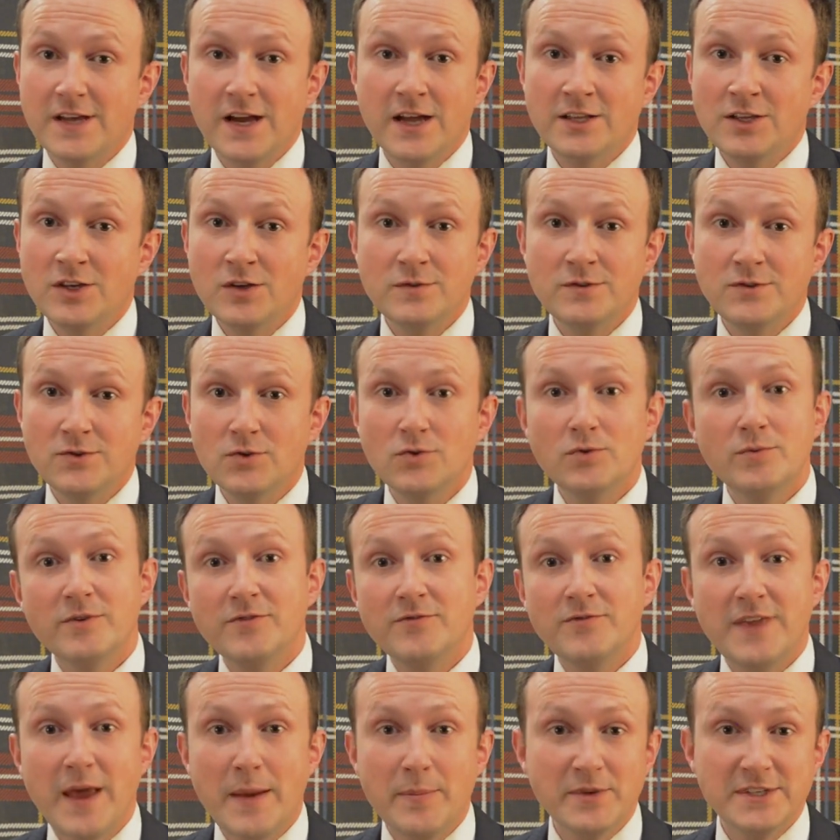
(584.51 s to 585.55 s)
on YouTube of
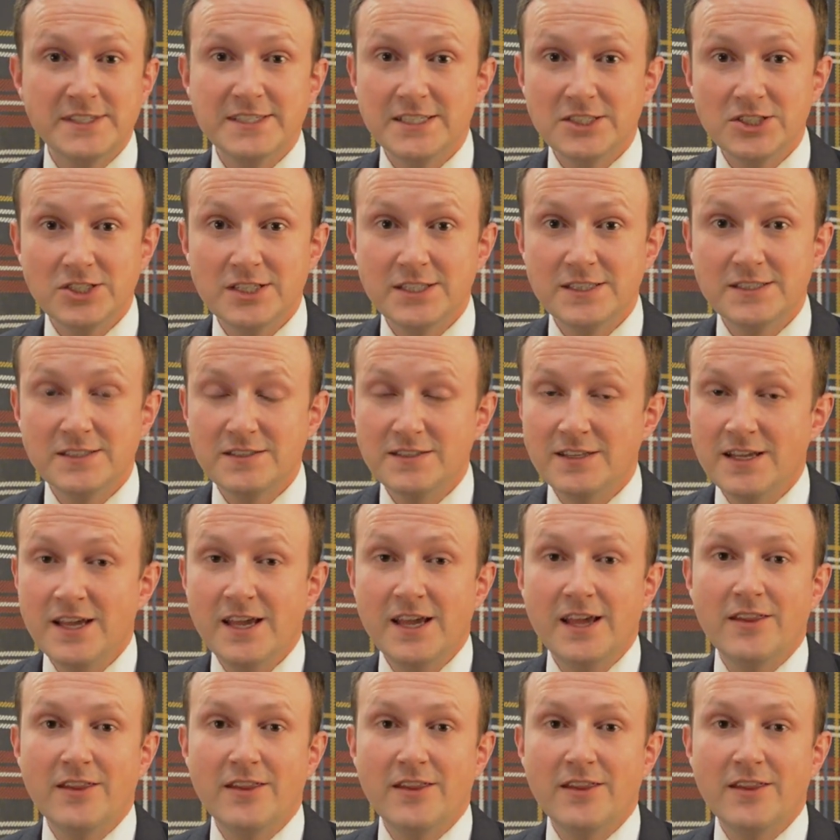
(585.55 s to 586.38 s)
depositions.